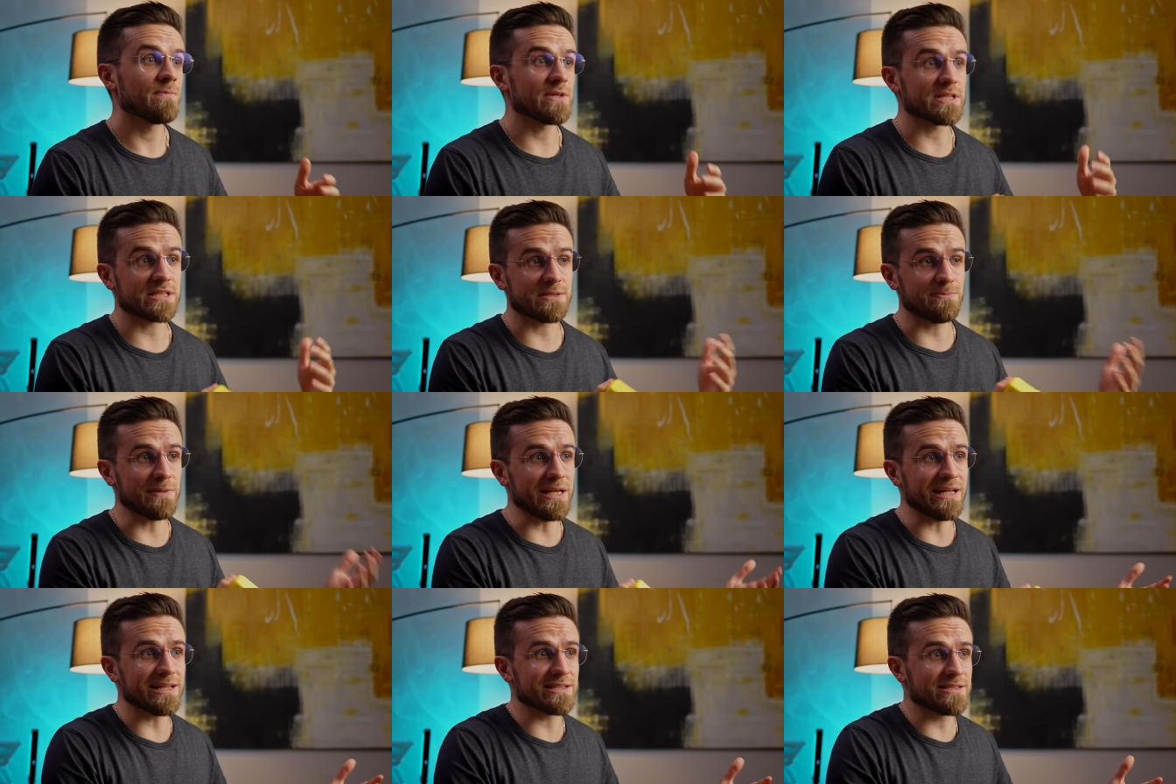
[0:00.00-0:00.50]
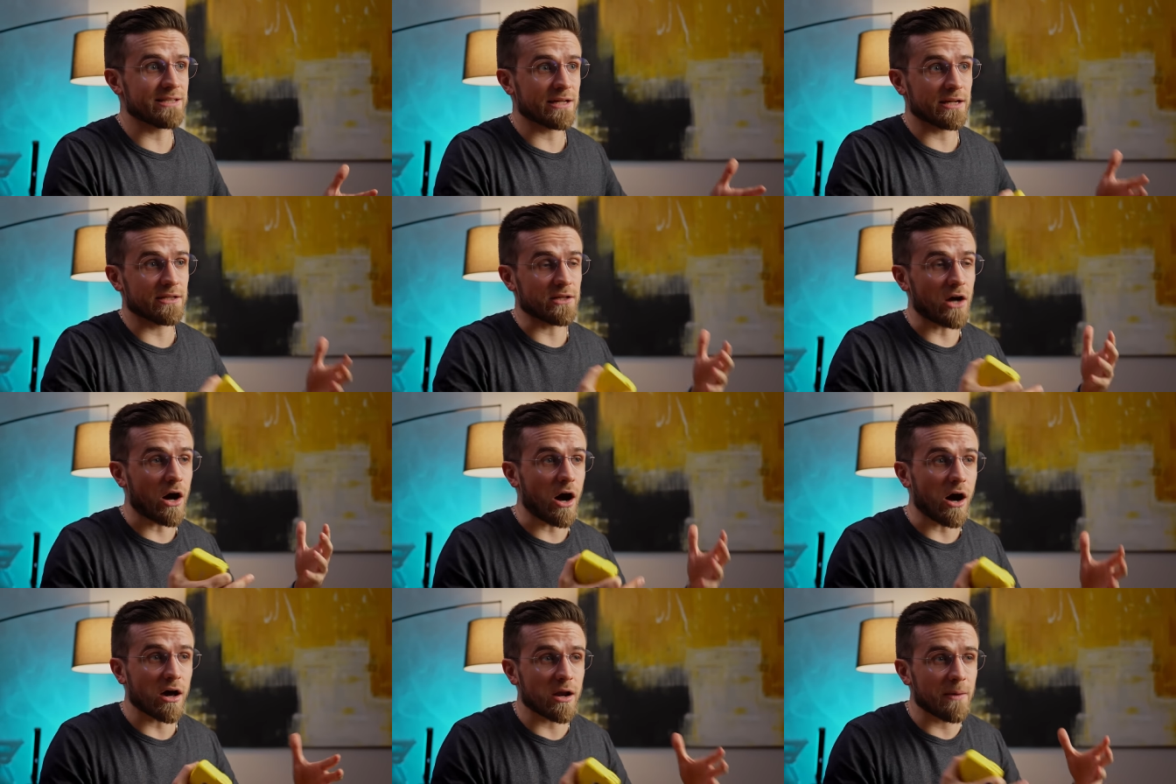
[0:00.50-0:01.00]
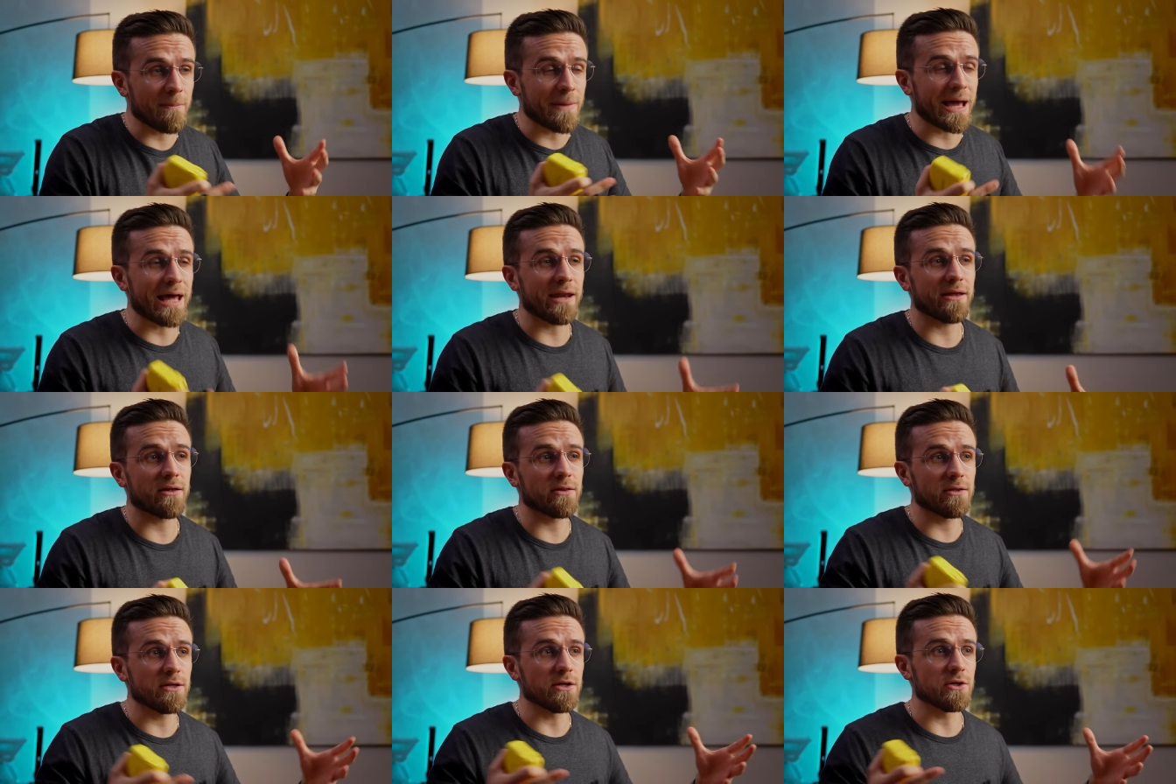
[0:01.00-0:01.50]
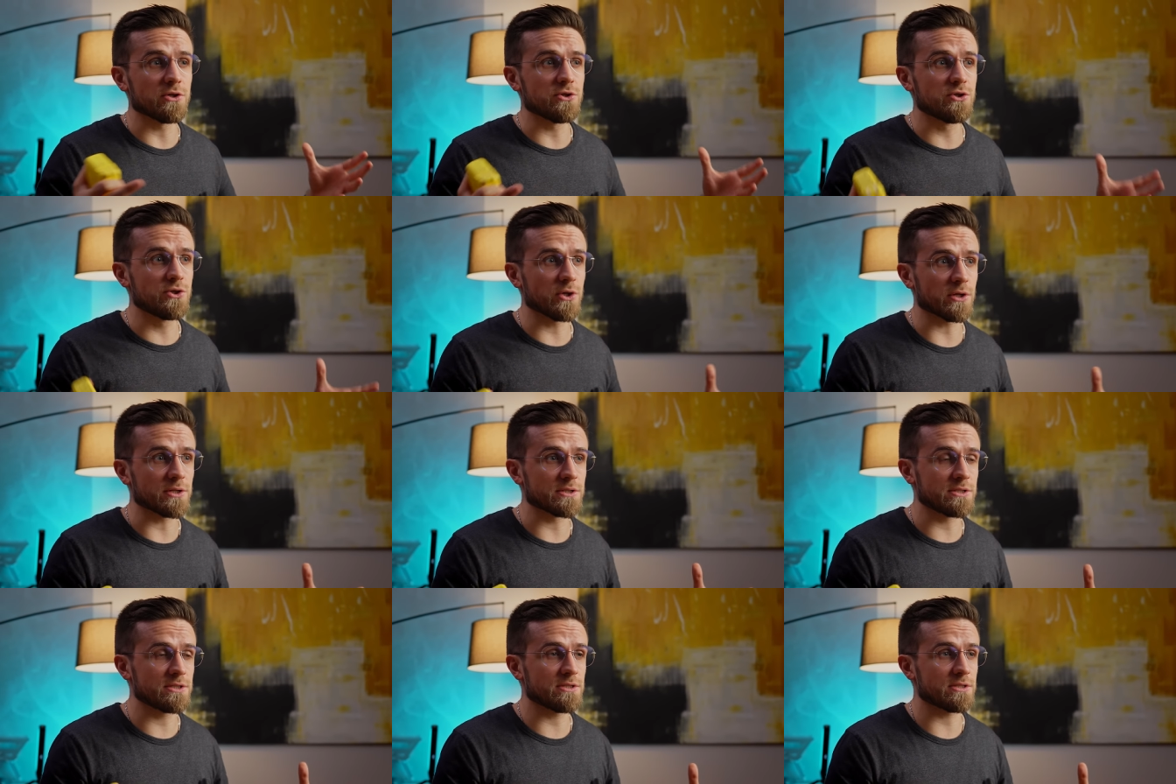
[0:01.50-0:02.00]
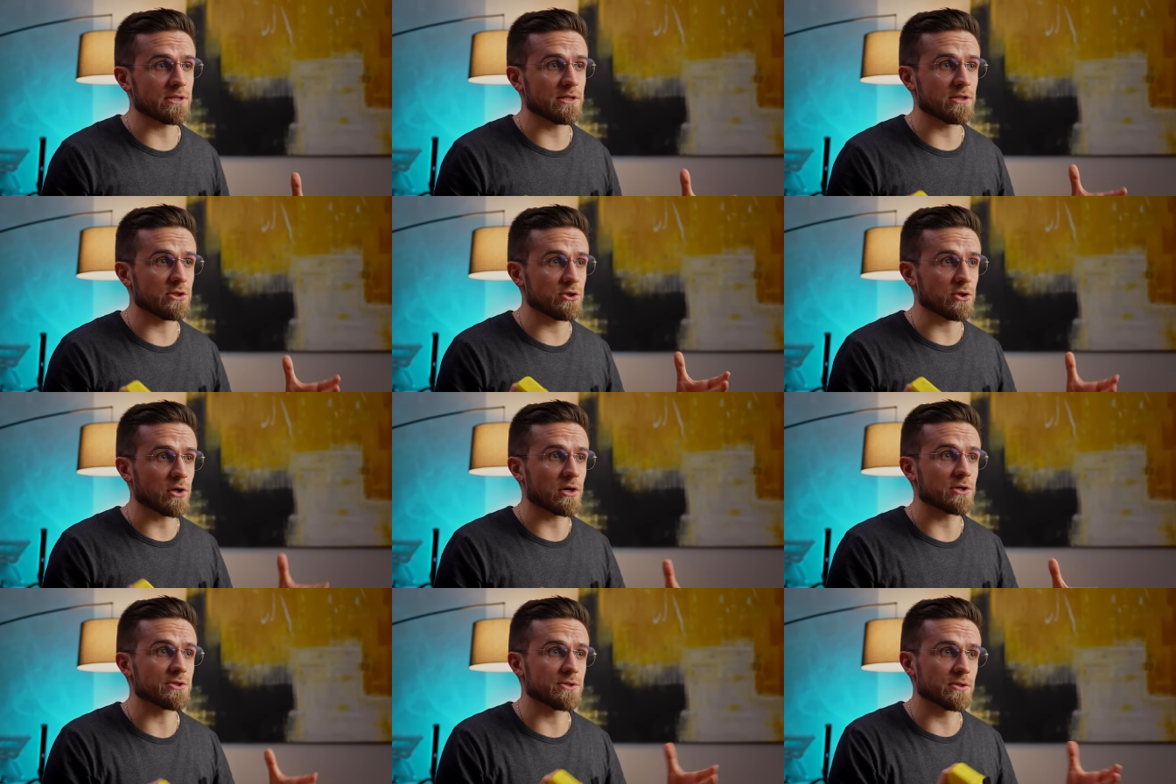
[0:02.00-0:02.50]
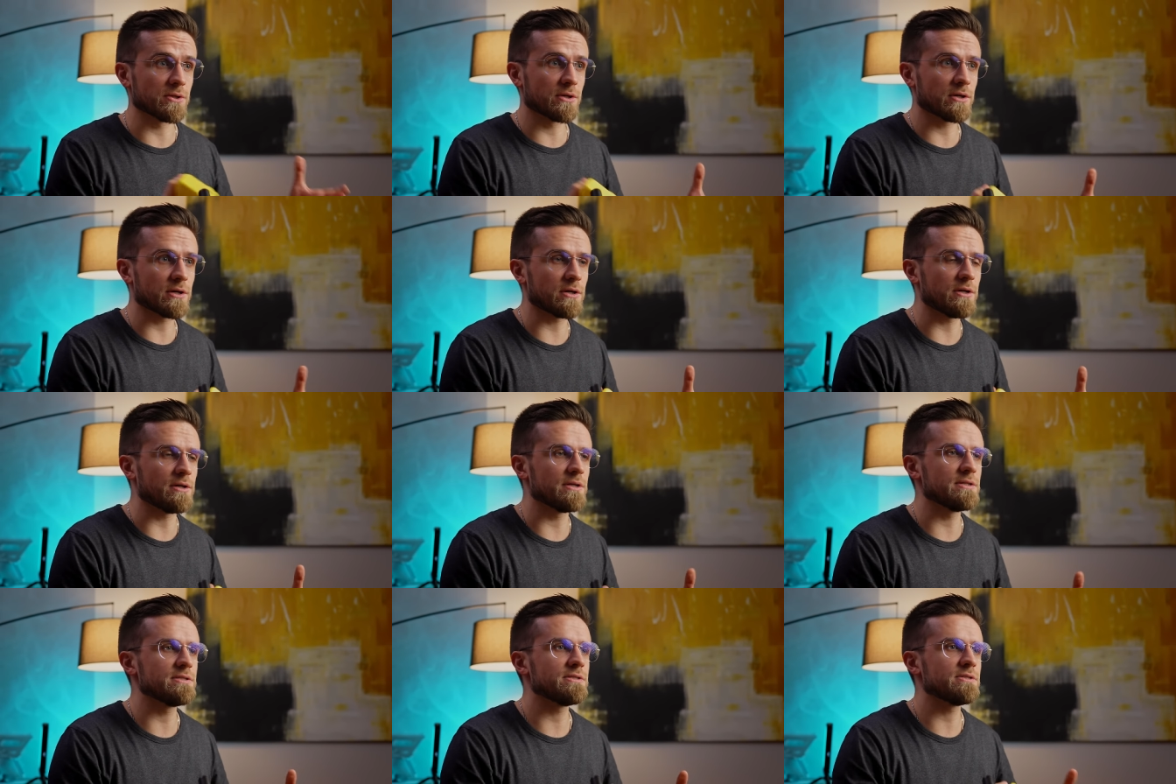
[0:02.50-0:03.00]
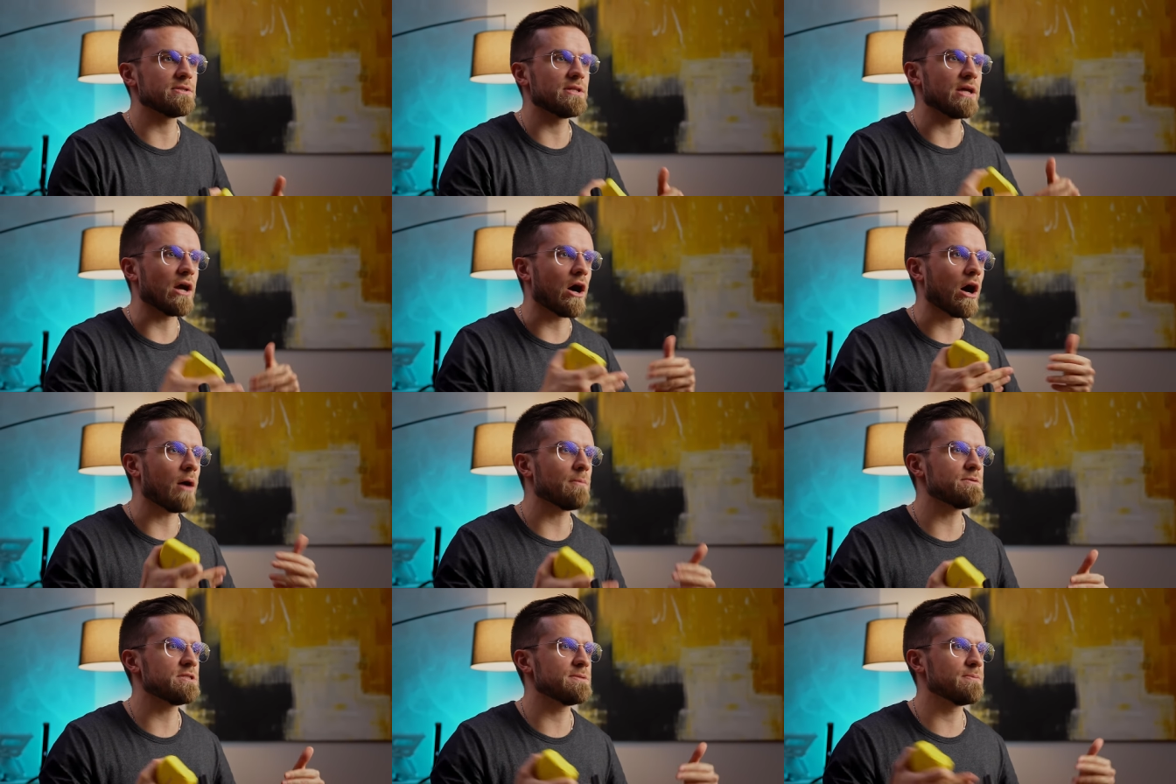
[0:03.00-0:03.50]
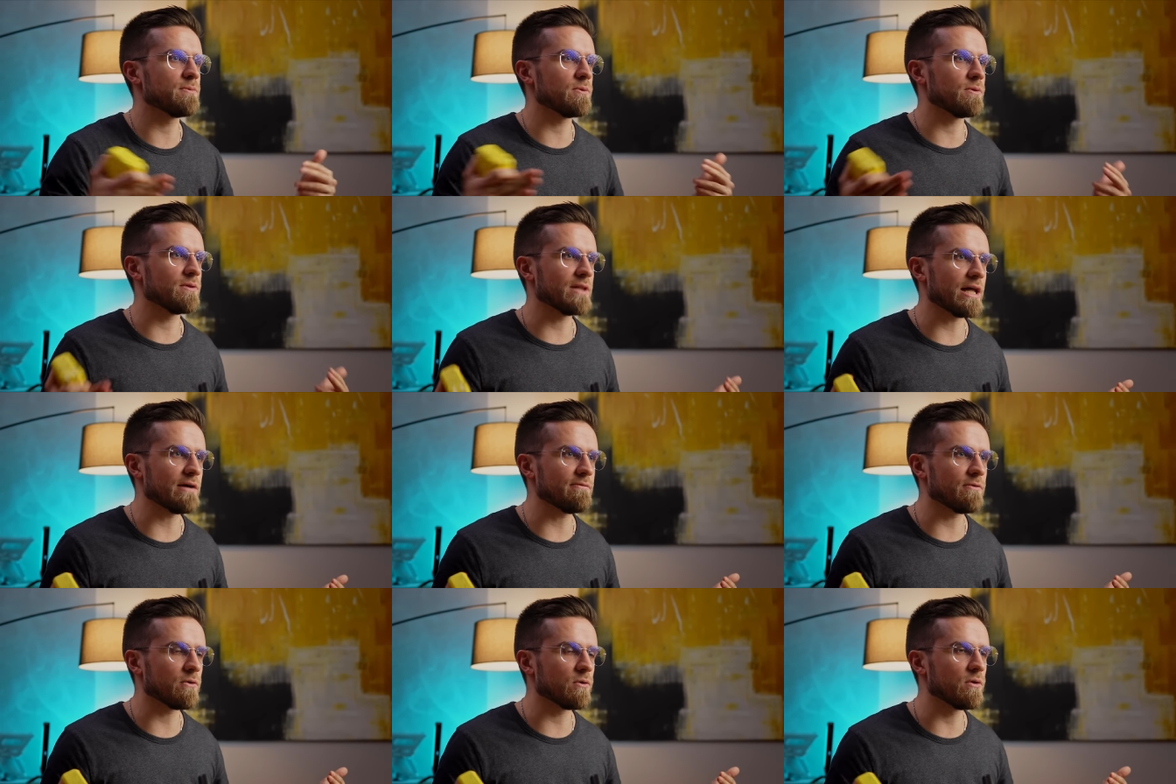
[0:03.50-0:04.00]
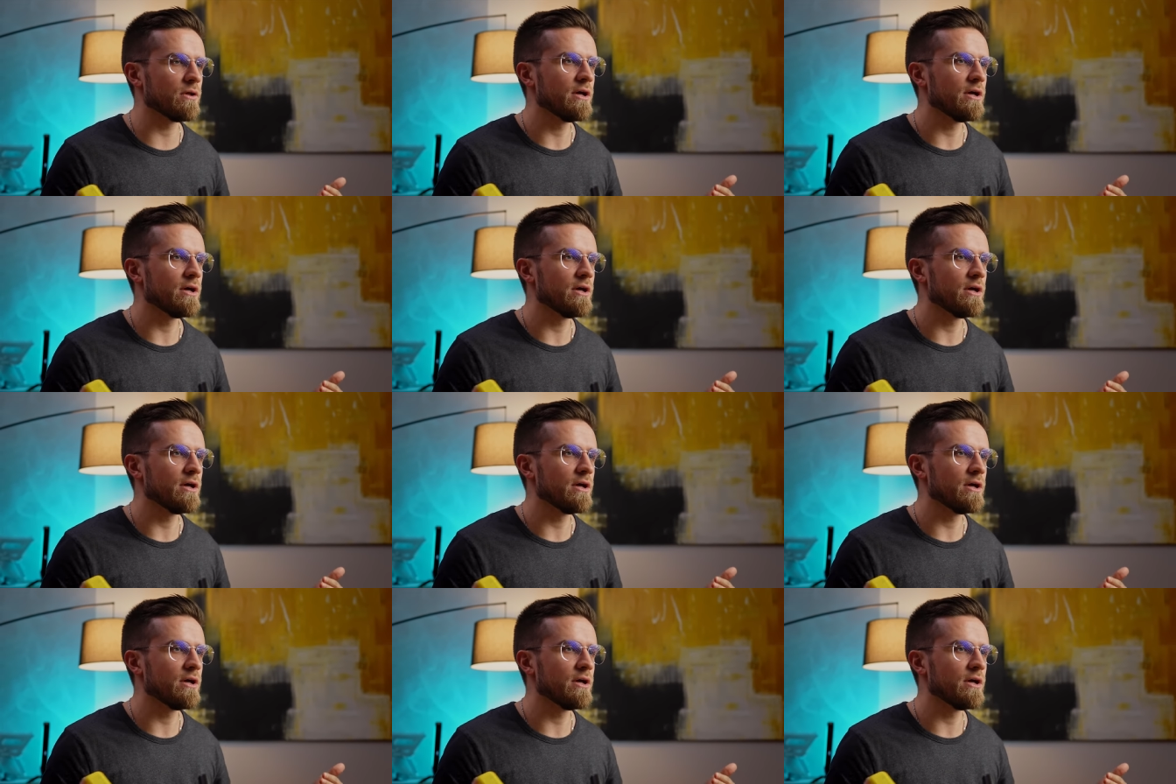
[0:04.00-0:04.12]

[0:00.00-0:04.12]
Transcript: This means that it automatically adjust the charge and current to the optimal level